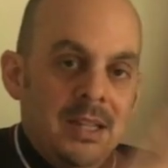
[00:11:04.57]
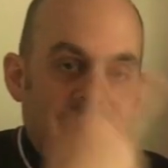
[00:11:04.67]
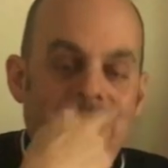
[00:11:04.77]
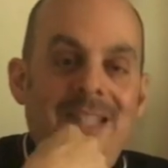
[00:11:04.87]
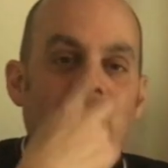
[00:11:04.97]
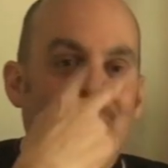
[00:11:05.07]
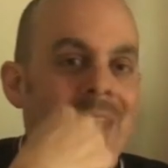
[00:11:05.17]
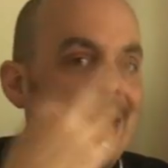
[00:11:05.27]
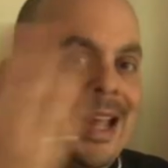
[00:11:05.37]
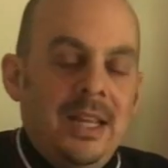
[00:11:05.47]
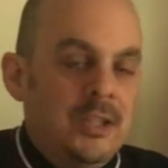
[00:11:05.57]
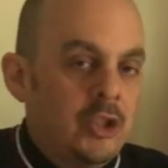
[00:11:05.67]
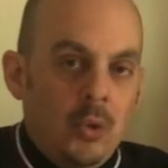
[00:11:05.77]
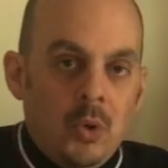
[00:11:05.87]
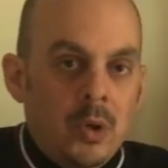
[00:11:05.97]
The CGI,
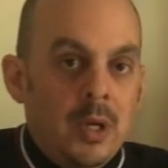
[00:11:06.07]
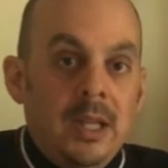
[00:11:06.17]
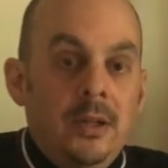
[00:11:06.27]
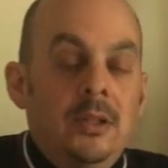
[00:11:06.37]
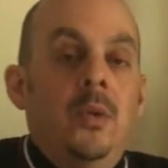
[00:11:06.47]
sure, it looked